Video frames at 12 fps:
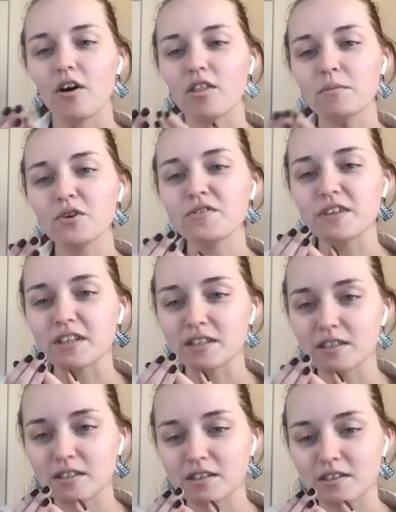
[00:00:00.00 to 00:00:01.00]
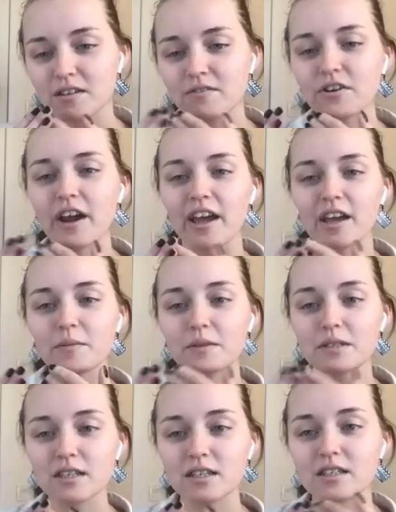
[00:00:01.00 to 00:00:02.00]
the movies for
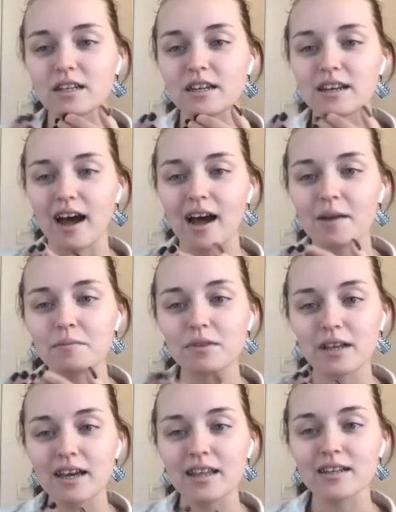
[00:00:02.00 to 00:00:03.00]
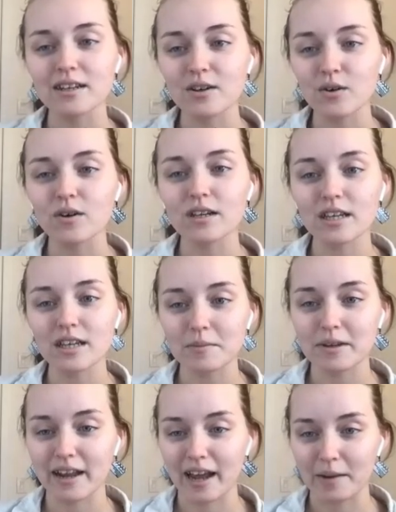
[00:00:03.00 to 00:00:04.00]
AMC to not play the Nicole
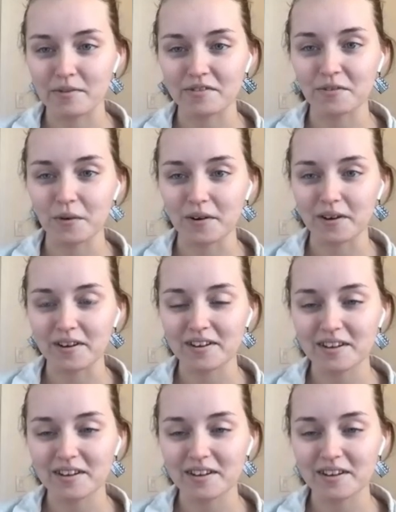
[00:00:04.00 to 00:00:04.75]
Kidman ad before,